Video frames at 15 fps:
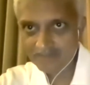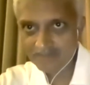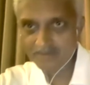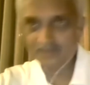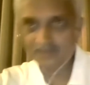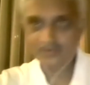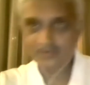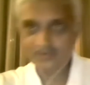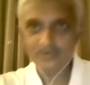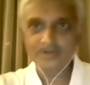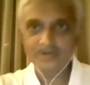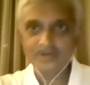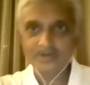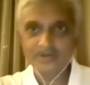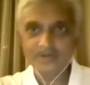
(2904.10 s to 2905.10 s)
has
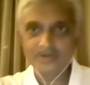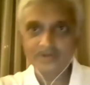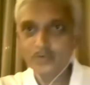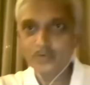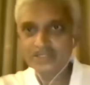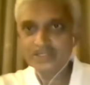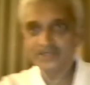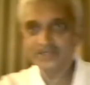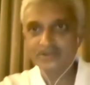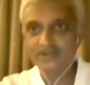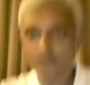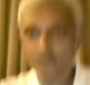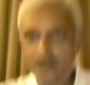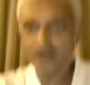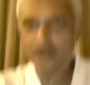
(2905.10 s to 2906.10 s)
got a question.
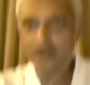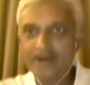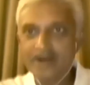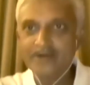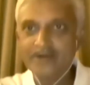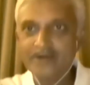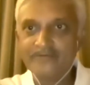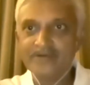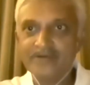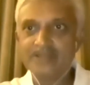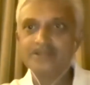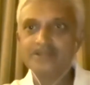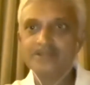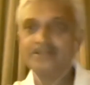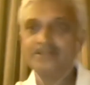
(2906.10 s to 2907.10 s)
What kind of
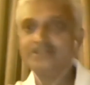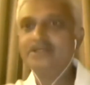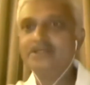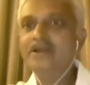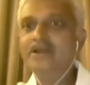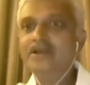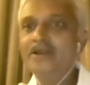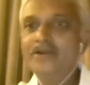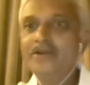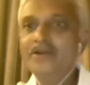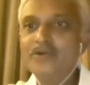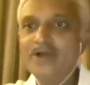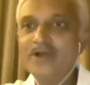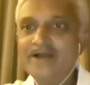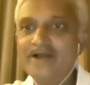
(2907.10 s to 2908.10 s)
research do
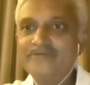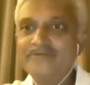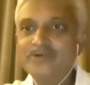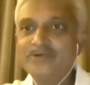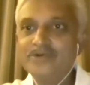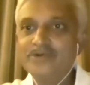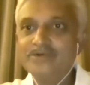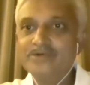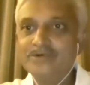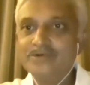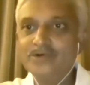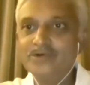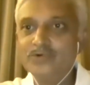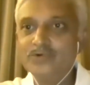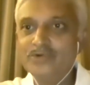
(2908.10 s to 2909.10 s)
you have to
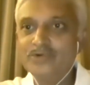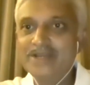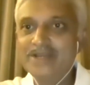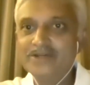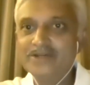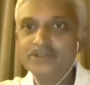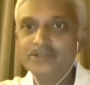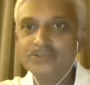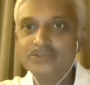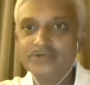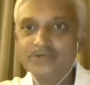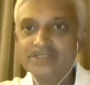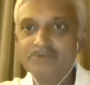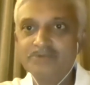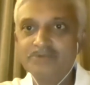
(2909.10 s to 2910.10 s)
do to get your
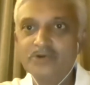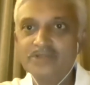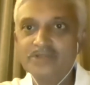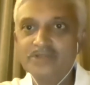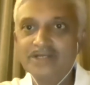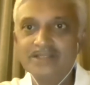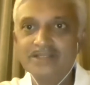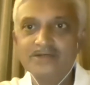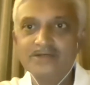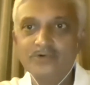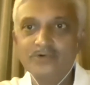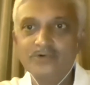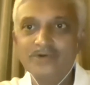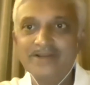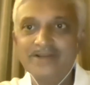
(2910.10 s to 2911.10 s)
stories? Because it isn't
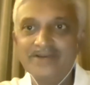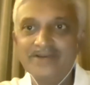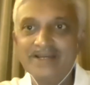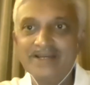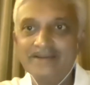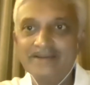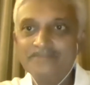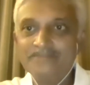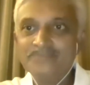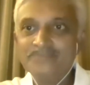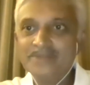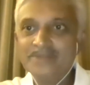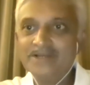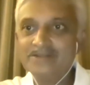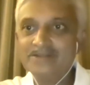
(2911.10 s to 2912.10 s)
only reading,
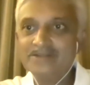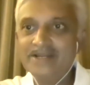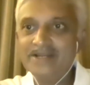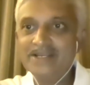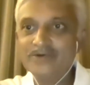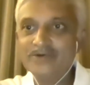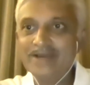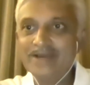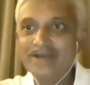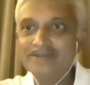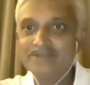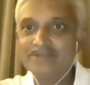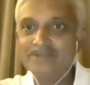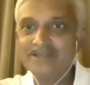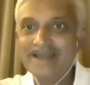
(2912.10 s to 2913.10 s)
it is getting into
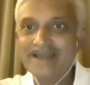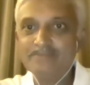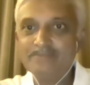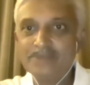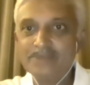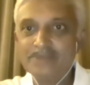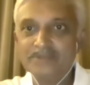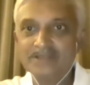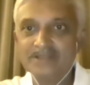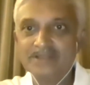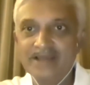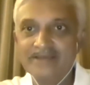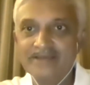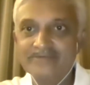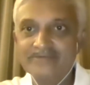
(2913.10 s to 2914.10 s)
animals and people's
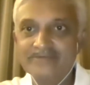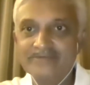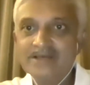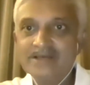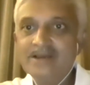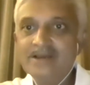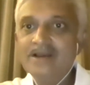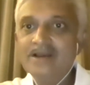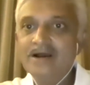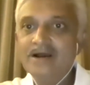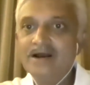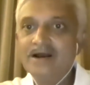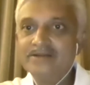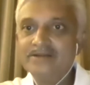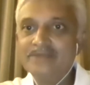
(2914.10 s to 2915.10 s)
lives.
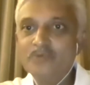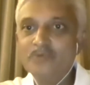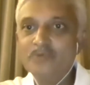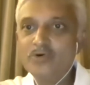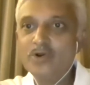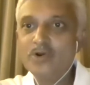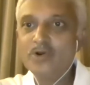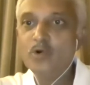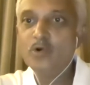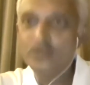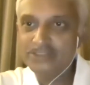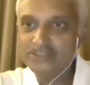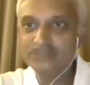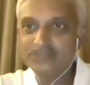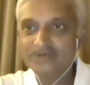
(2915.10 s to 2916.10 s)
Are there more
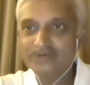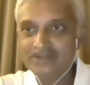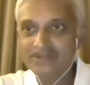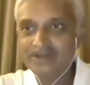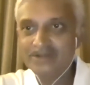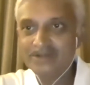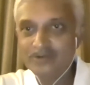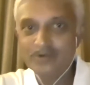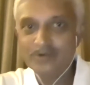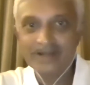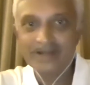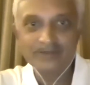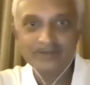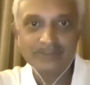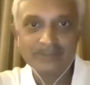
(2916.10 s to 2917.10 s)
Goan stories that you would
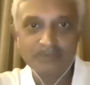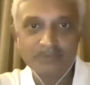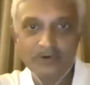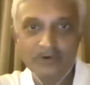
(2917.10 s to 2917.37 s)
like to explore?